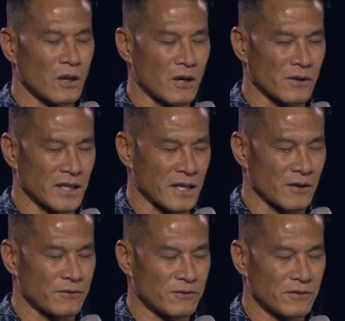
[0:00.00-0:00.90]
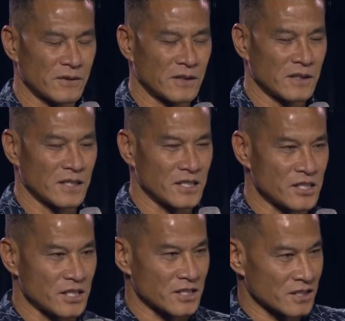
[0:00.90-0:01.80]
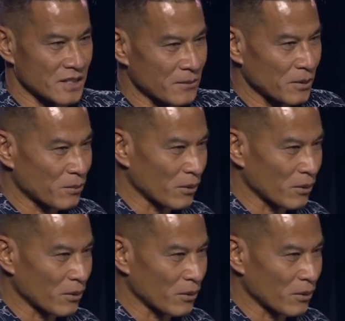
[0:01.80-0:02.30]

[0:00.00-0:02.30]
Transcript: are enough. In Jesus' name we